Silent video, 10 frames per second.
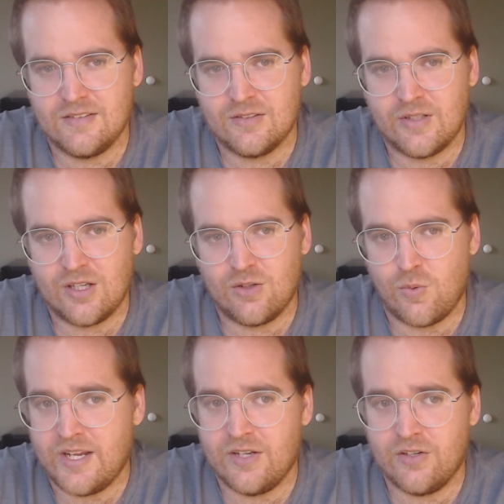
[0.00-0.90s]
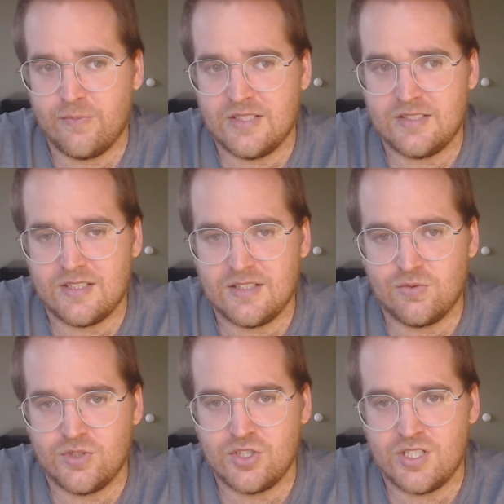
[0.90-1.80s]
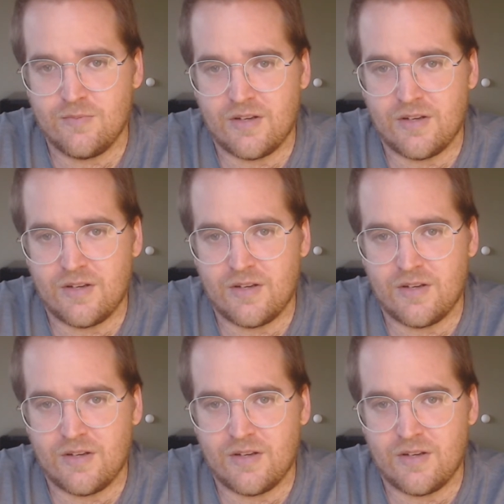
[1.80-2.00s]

like quite hit or miss in this regime.